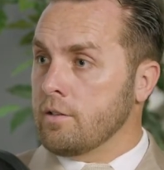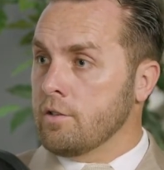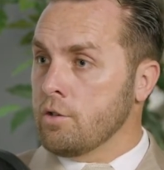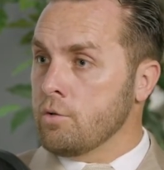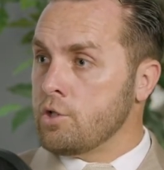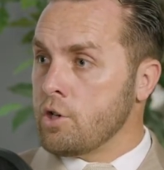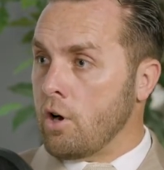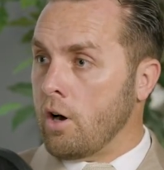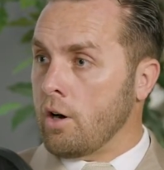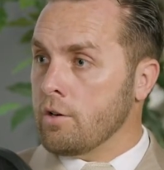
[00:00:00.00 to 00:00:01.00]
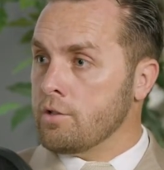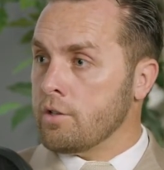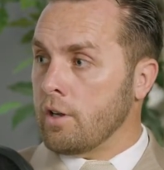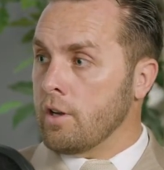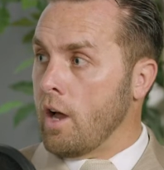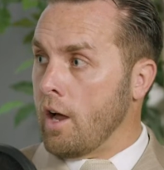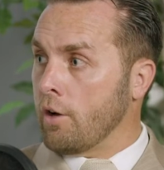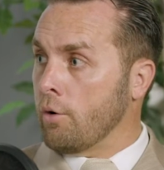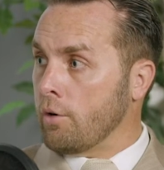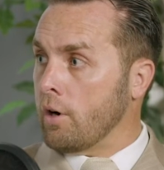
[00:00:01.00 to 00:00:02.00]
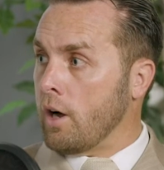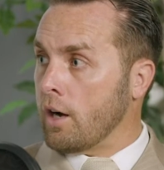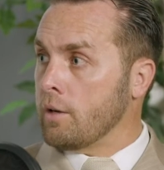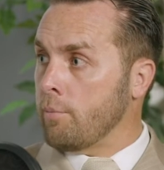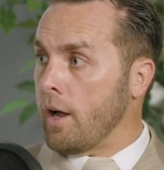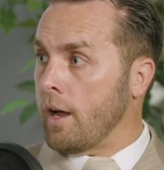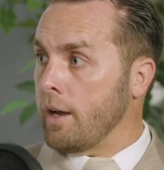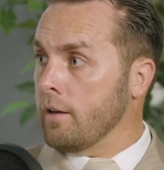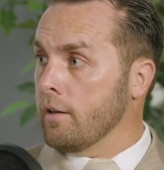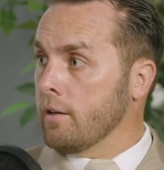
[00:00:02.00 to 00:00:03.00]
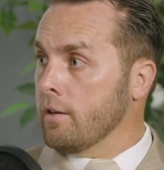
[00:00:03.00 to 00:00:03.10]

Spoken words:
do charge a non-owner occupied